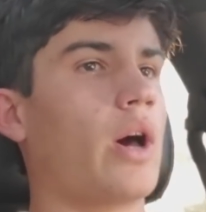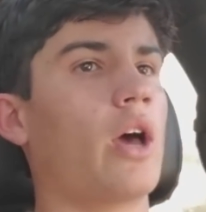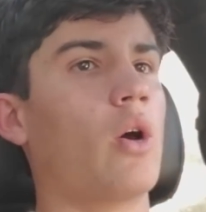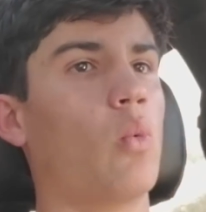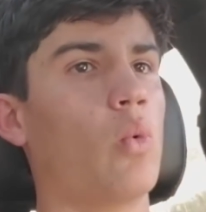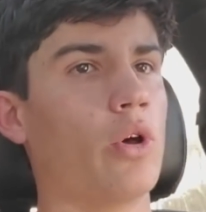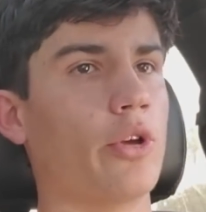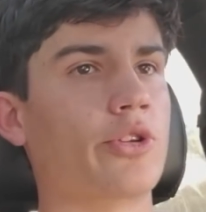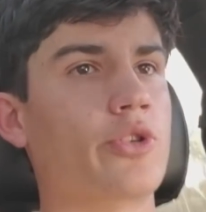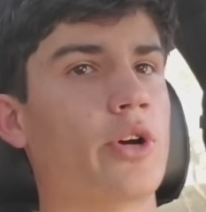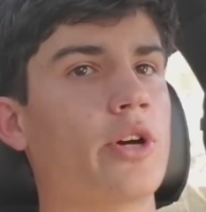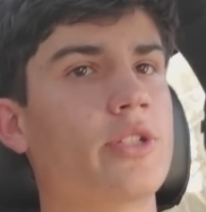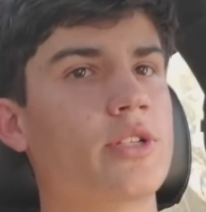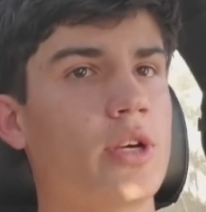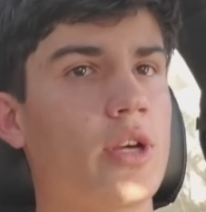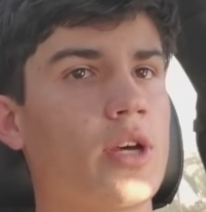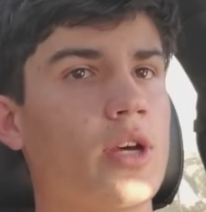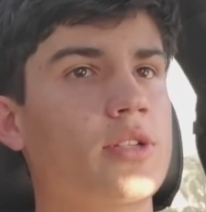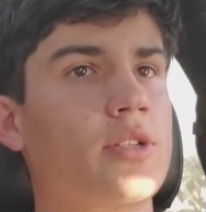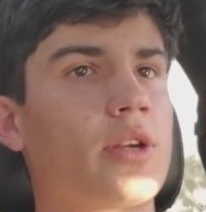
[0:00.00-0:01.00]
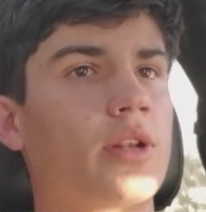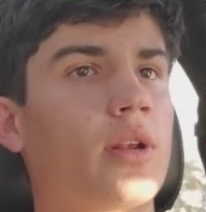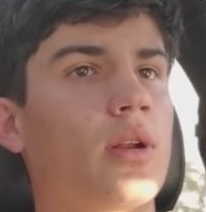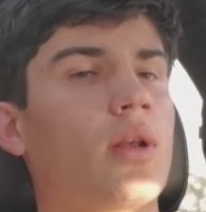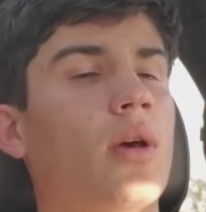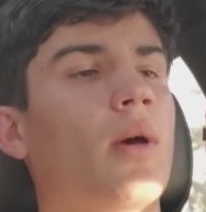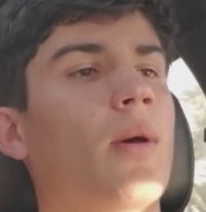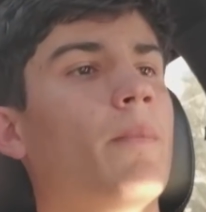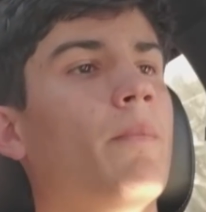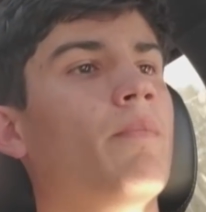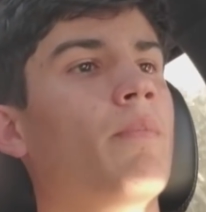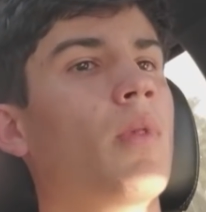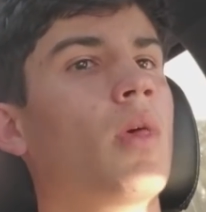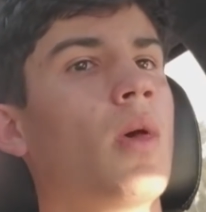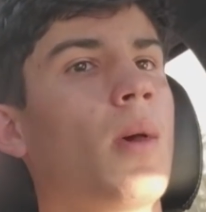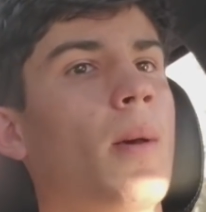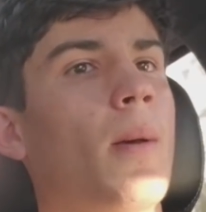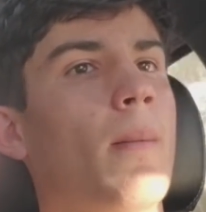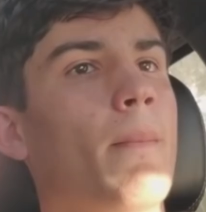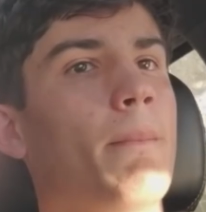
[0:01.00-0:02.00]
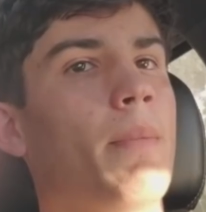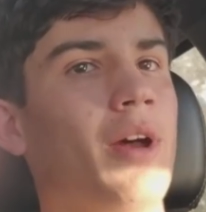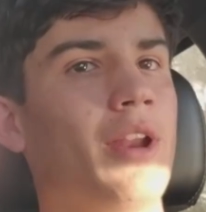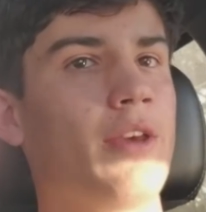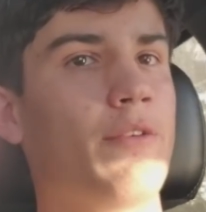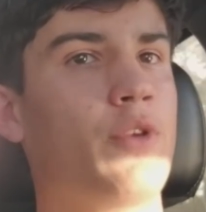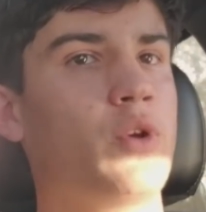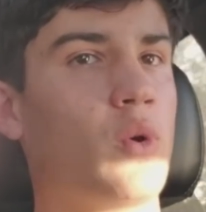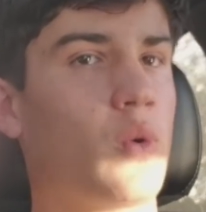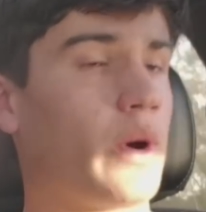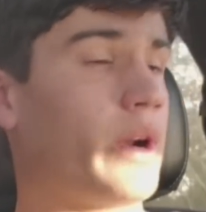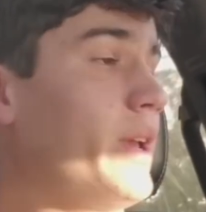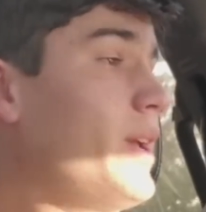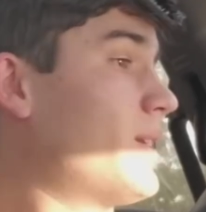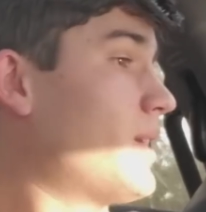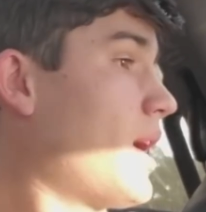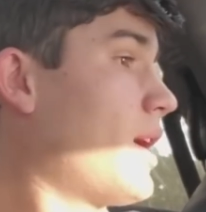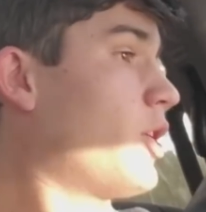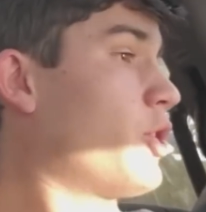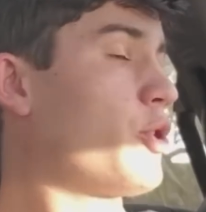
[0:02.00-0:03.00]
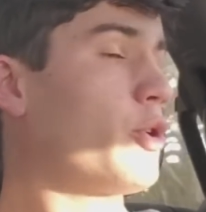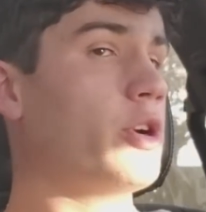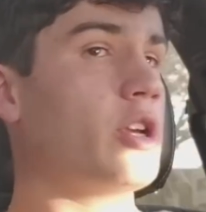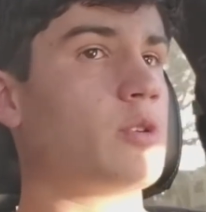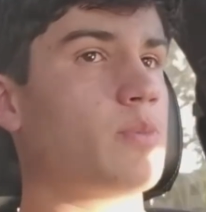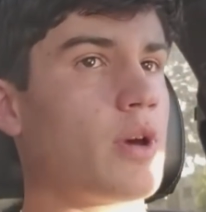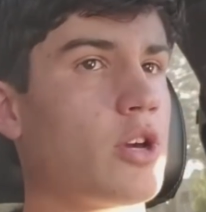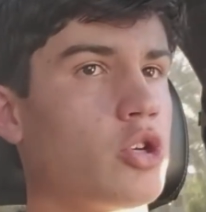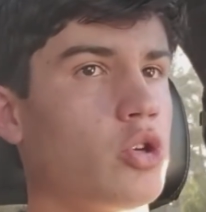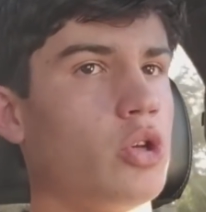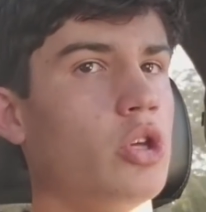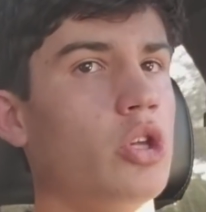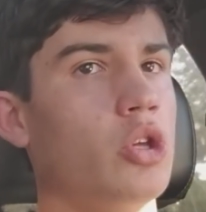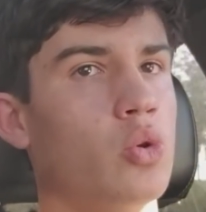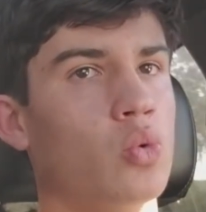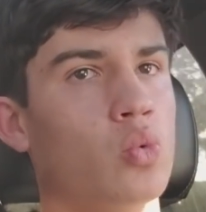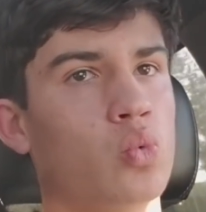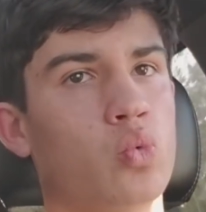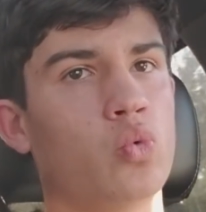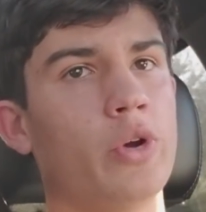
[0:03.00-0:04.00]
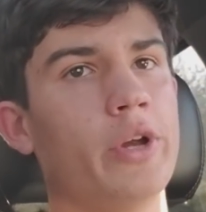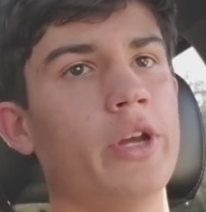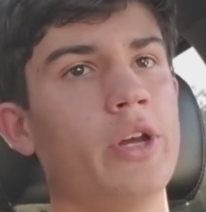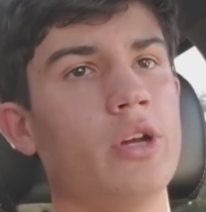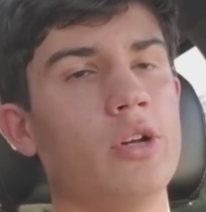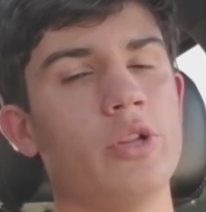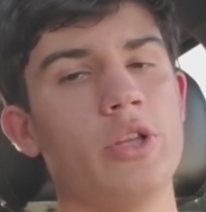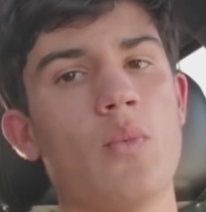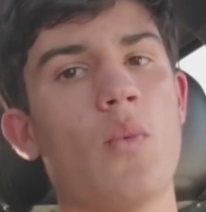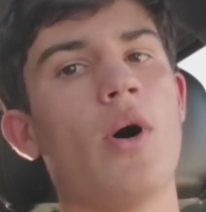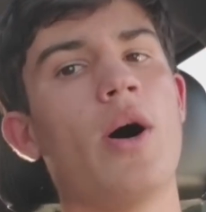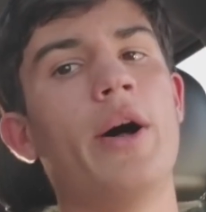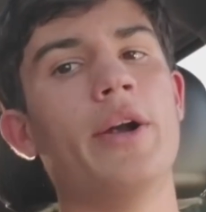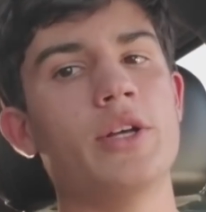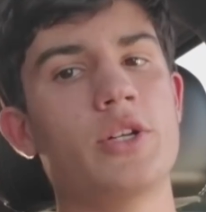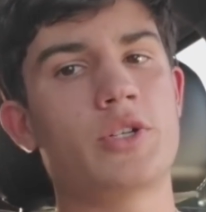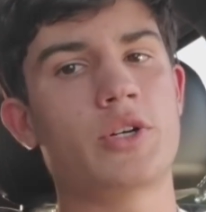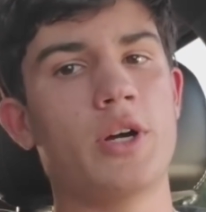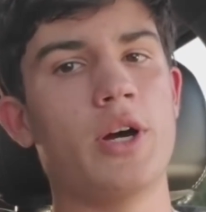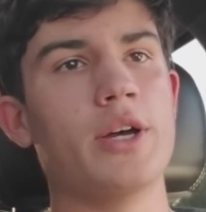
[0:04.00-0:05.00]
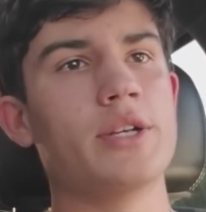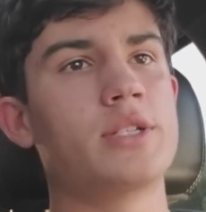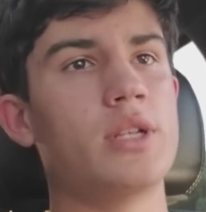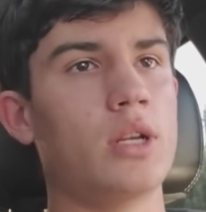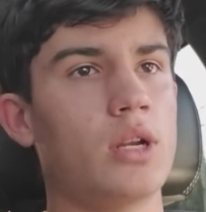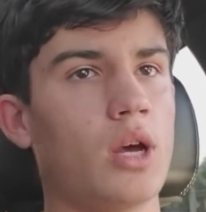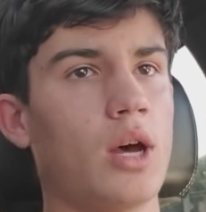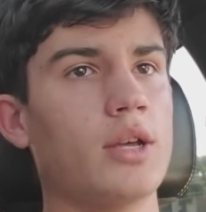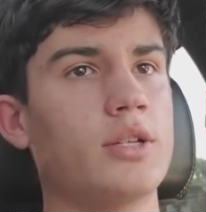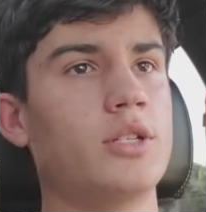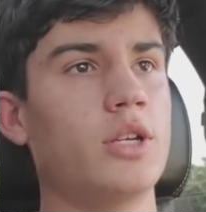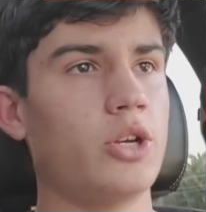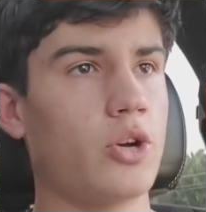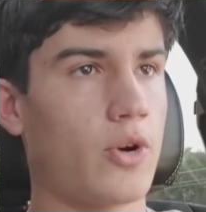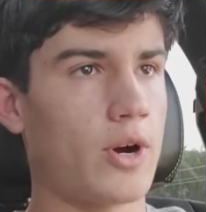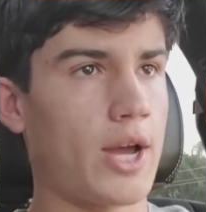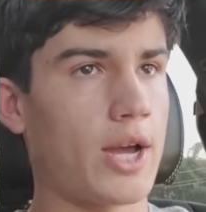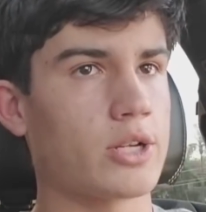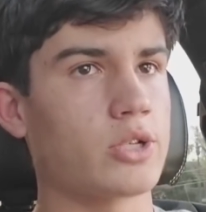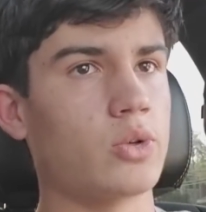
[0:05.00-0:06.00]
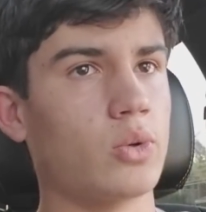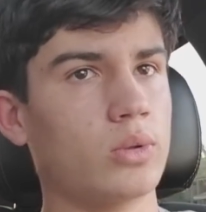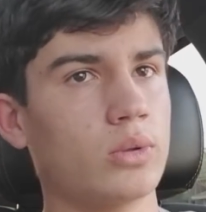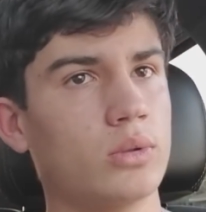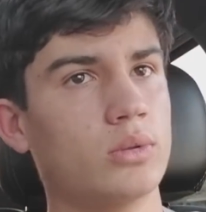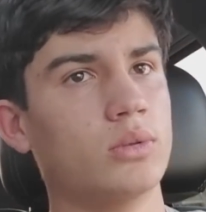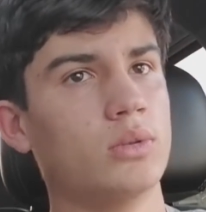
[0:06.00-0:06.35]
I will truss and gusset it. But if you're running a Dana 30 especially, you really want to truss and gusset your axle.